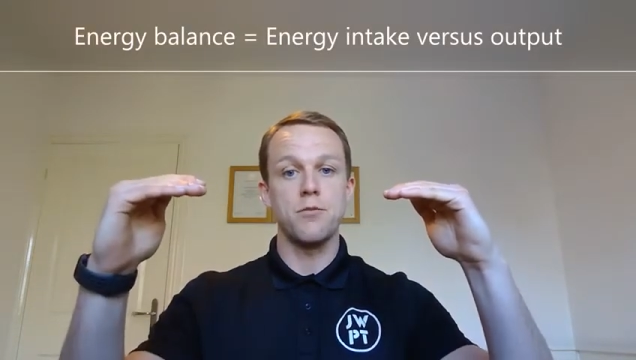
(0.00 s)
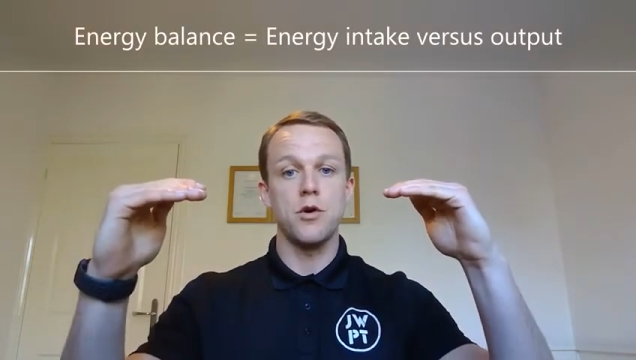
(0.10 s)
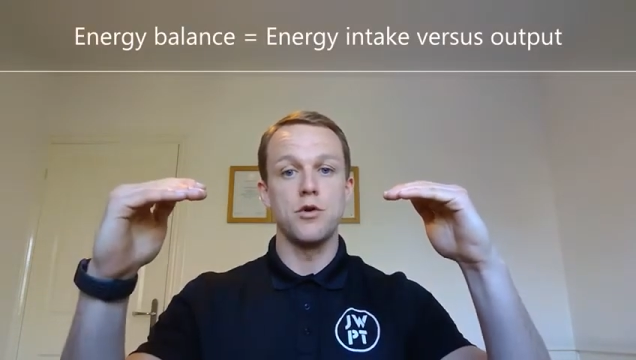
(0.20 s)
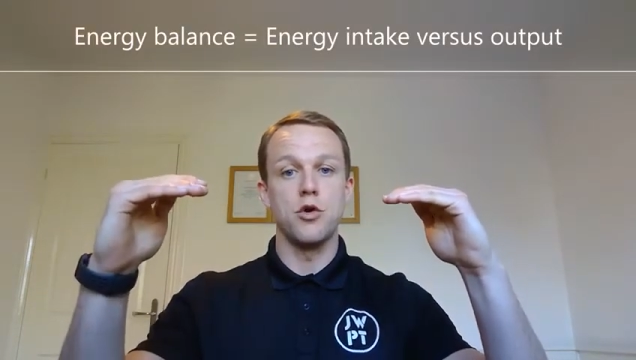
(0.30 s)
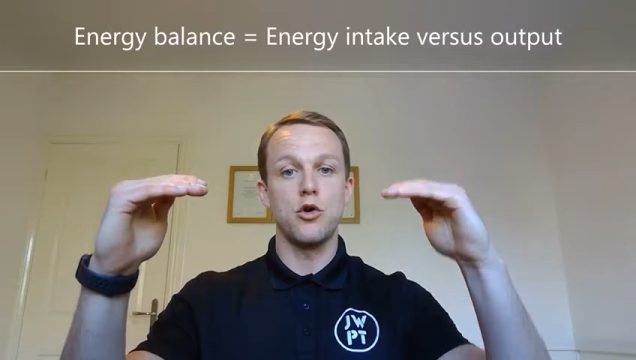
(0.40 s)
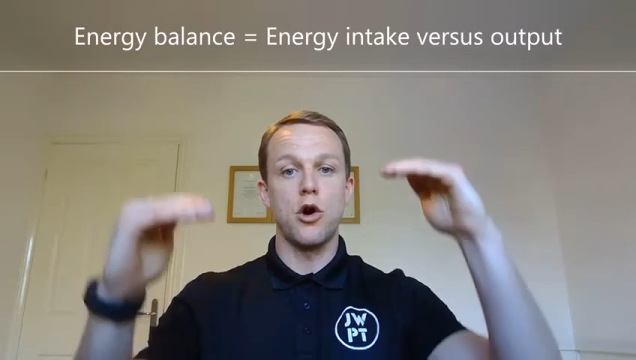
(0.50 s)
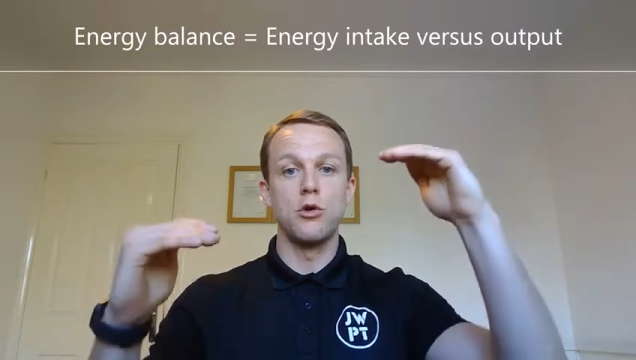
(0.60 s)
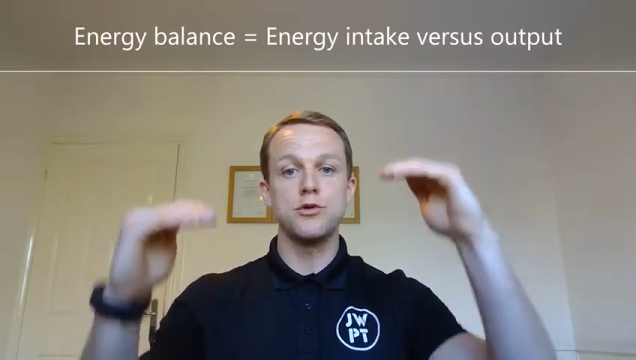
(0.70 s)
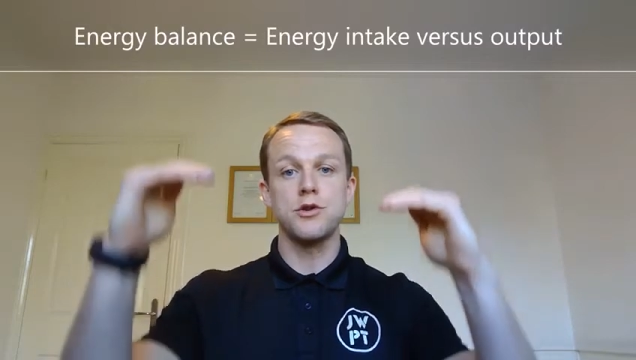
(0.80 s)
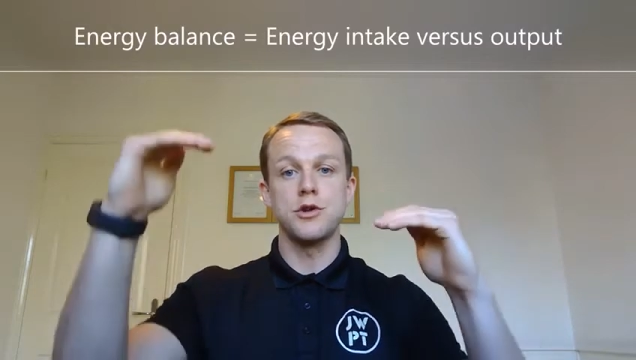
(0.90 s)
And your
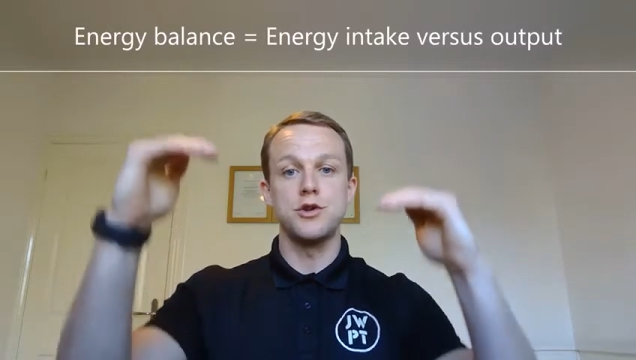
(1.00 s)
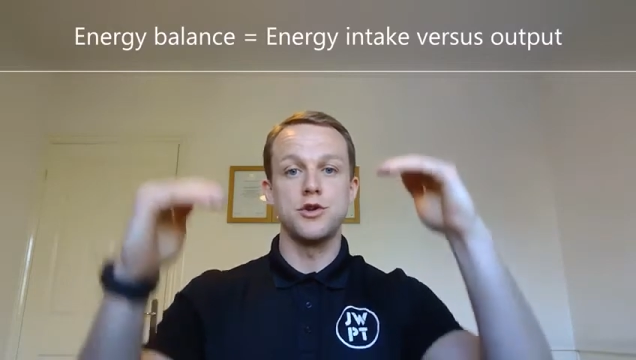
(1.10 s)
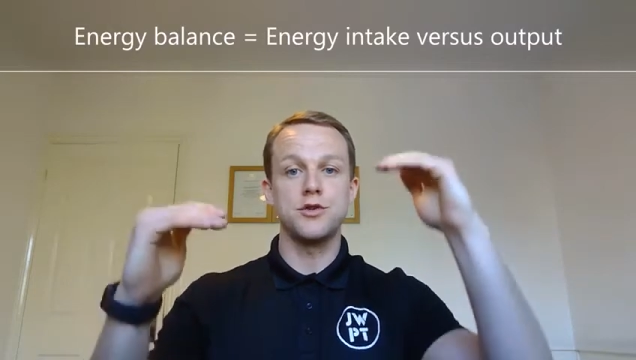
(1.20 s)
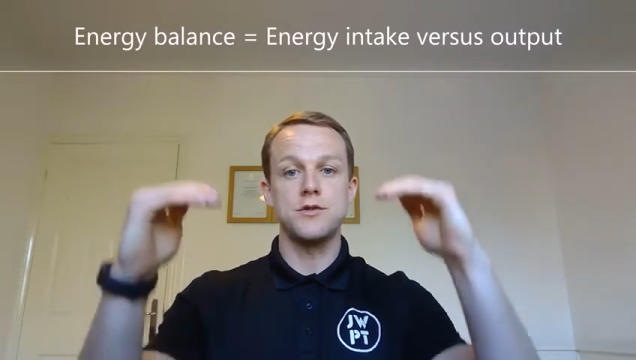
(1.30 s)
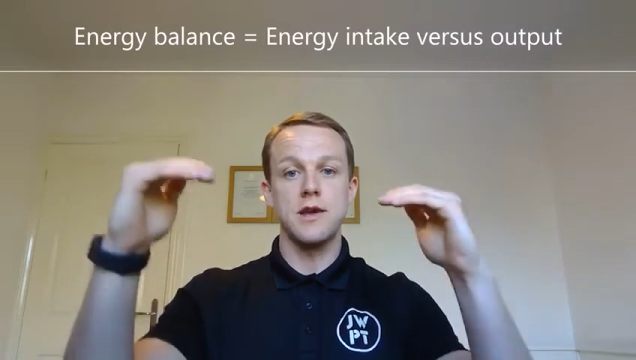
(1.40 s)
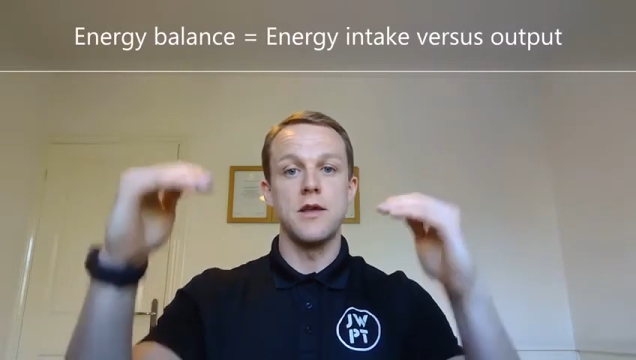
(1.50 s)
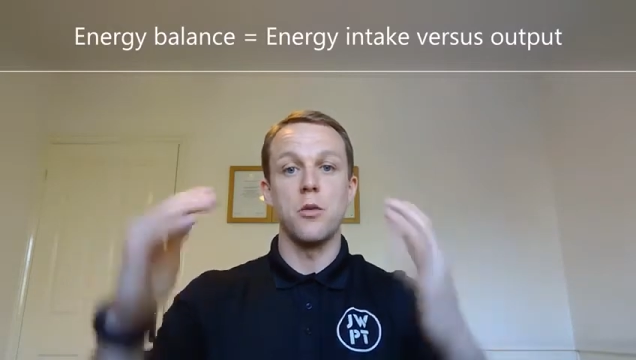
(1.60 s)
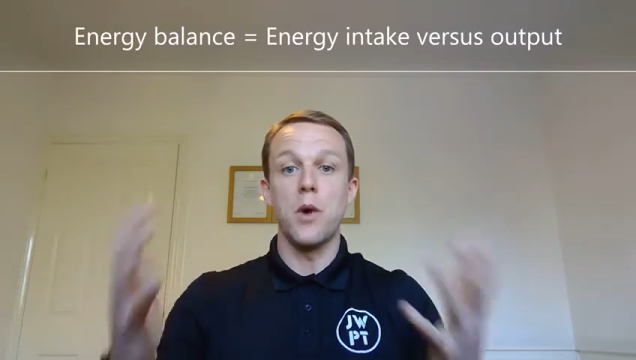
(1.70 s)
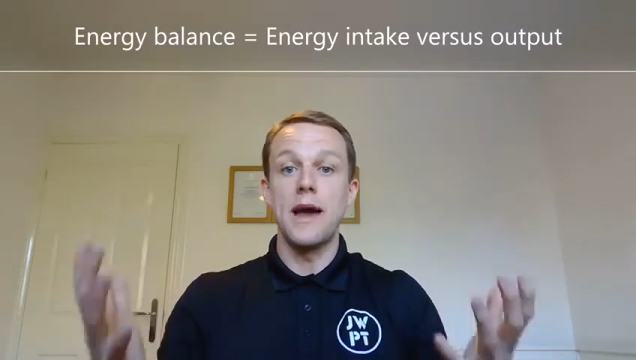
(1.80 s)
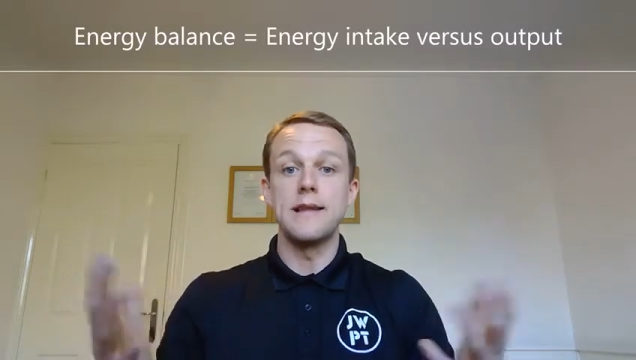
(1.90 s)
goals can adjust either
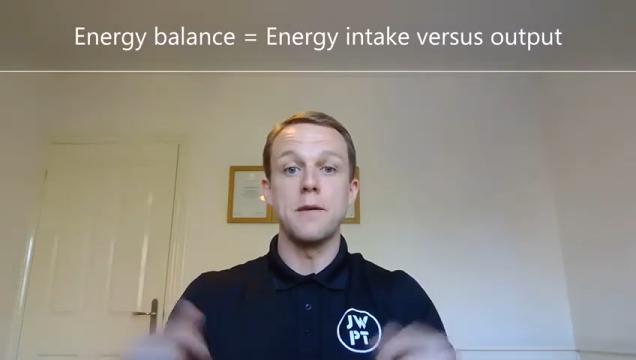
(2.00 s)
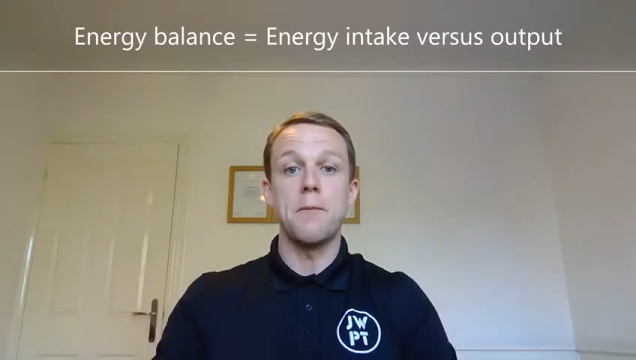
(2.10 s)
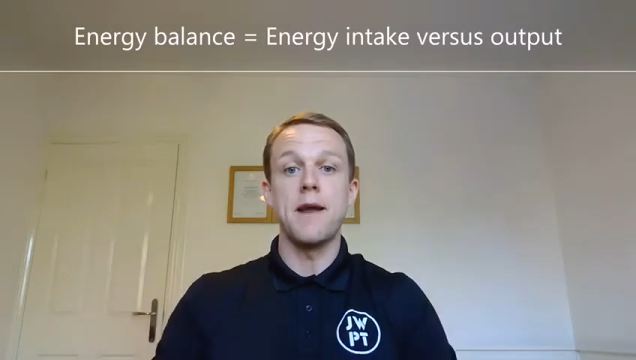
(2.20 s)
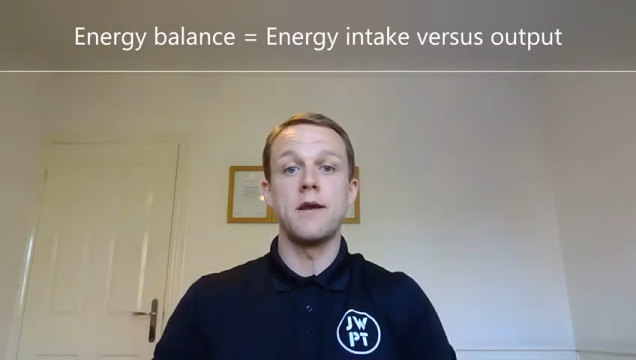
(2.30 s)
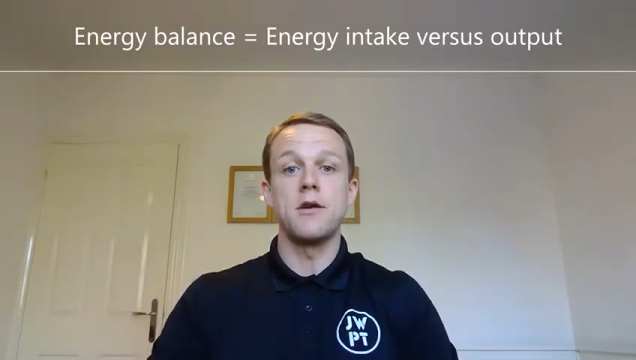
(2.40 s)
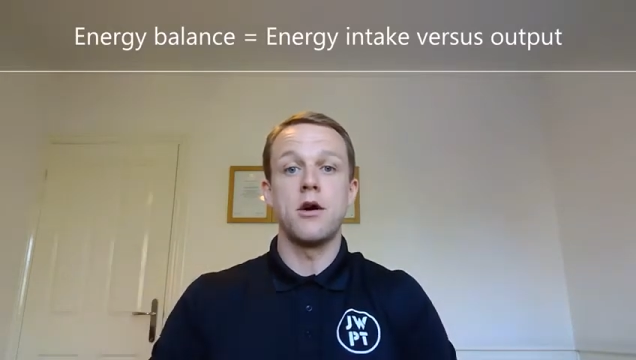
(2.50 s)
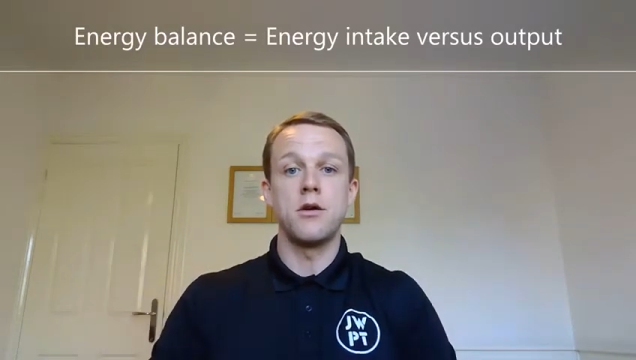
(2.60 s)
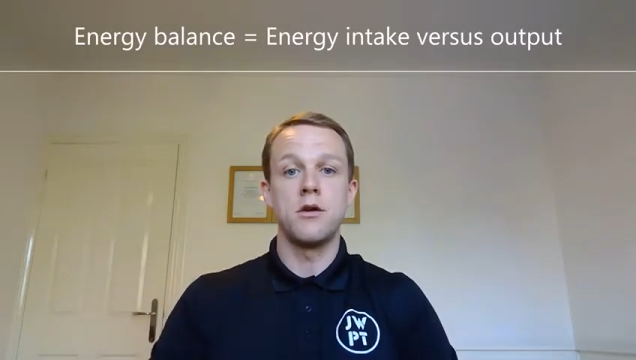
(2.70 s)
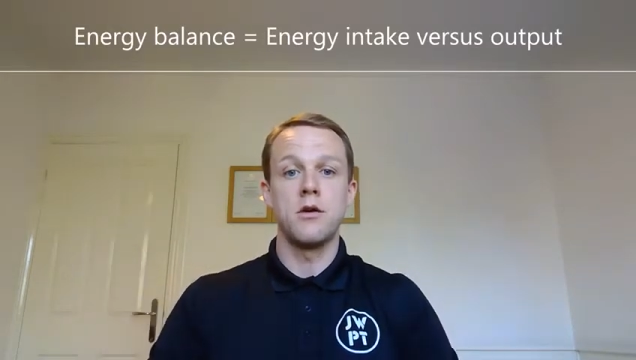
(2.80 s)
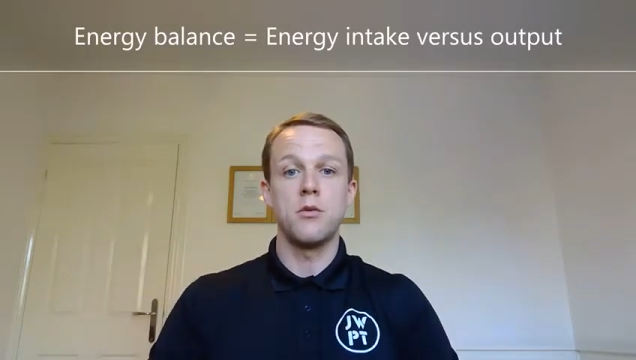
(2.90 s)
way depending
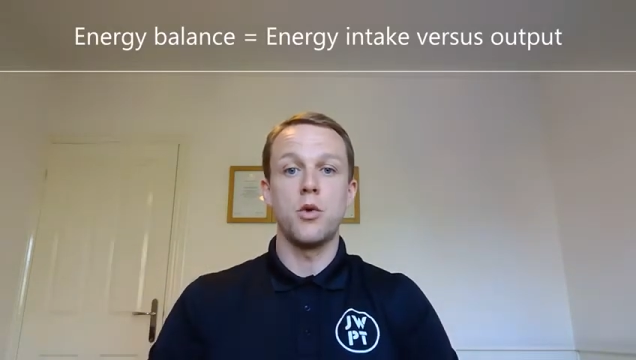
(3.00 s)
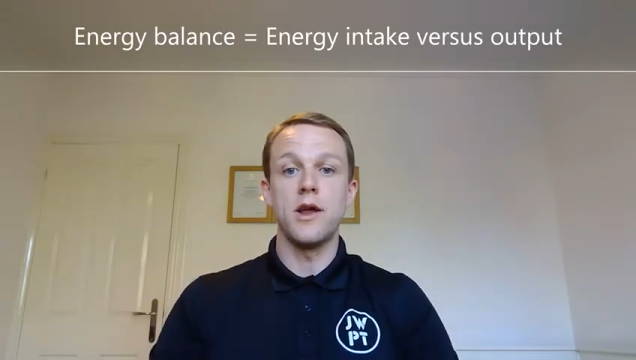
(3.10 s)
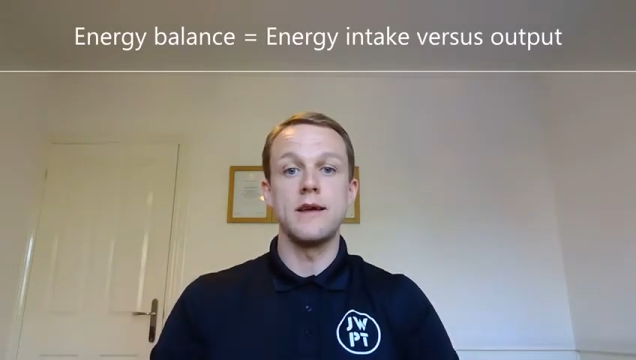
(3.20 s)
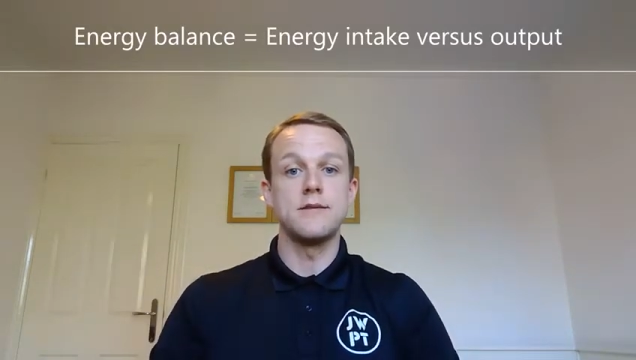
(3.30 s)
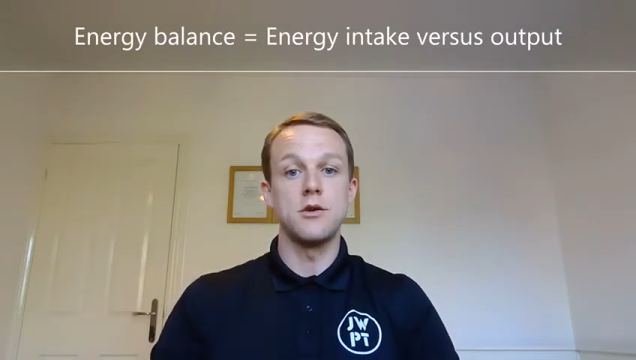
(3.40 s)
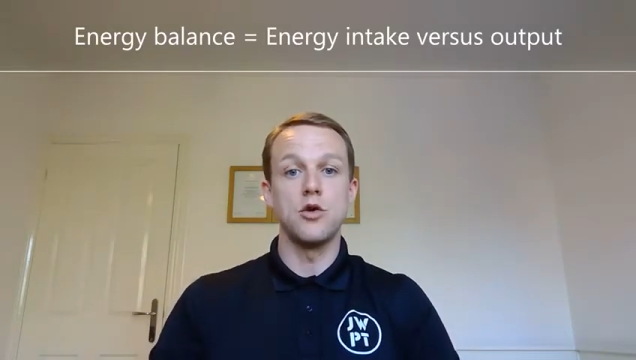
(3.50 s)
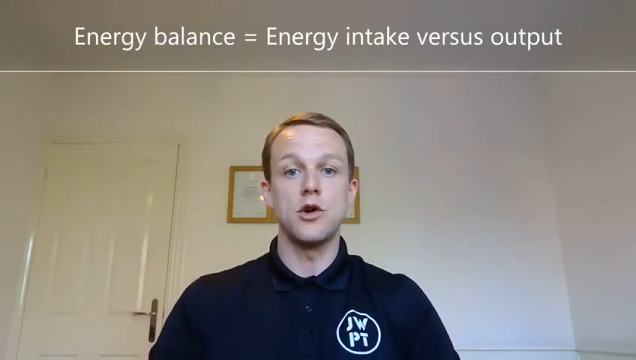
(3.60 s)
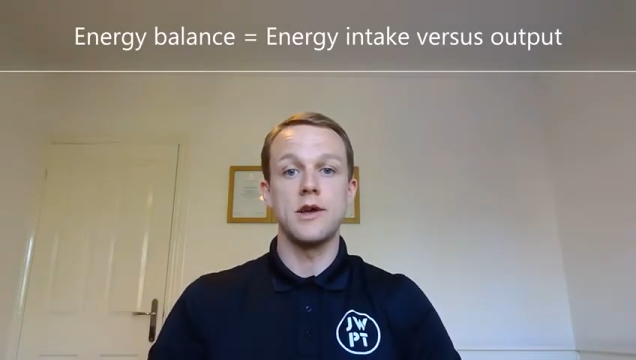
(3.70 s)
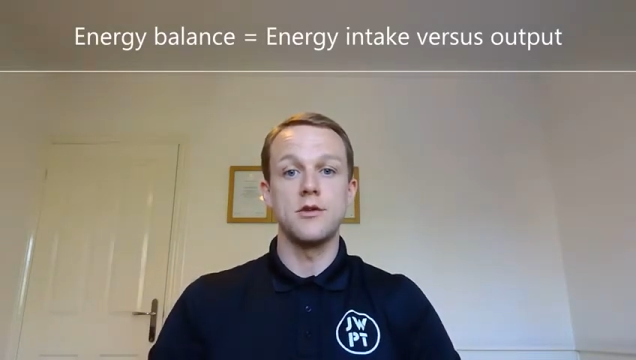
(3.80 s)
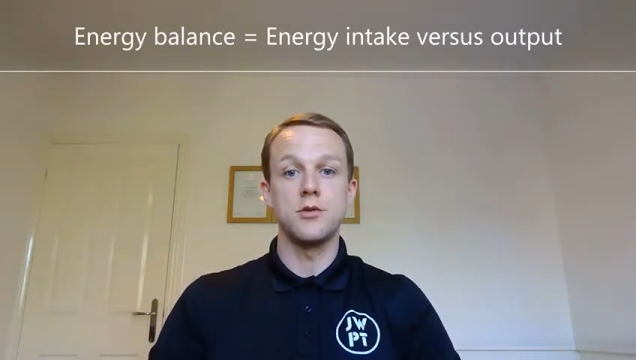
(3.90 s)
on what it is that you're
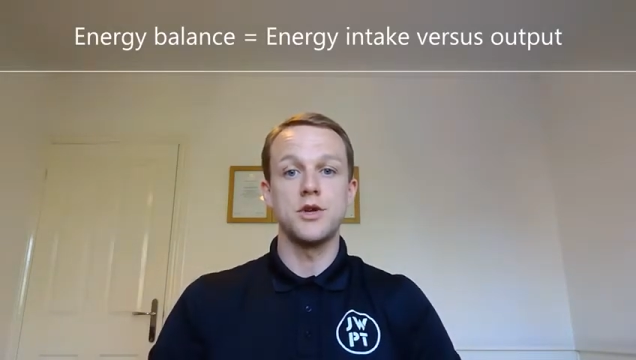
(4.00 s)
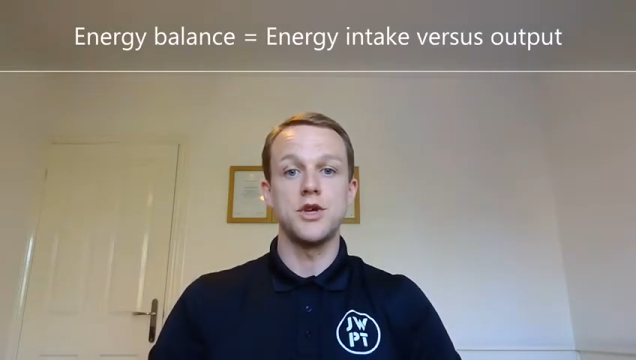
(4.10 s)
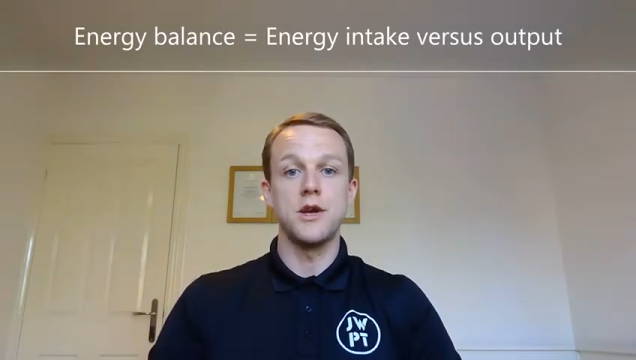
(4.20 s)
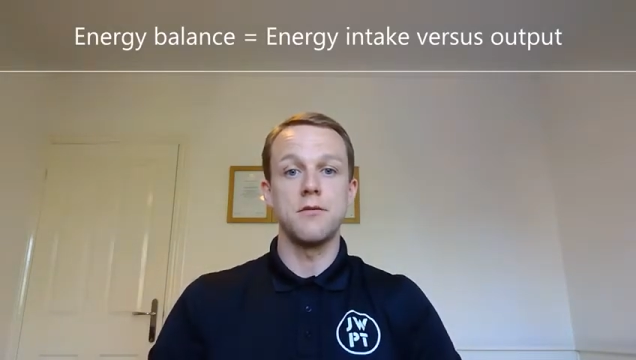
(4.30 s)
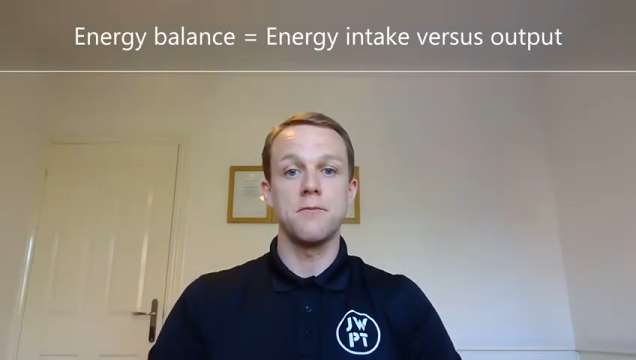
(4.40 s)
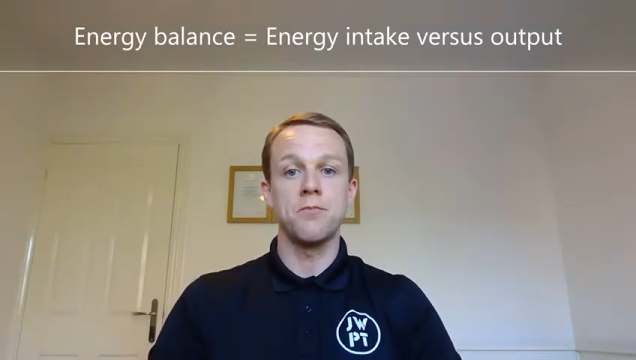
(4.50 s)
looking to achieve.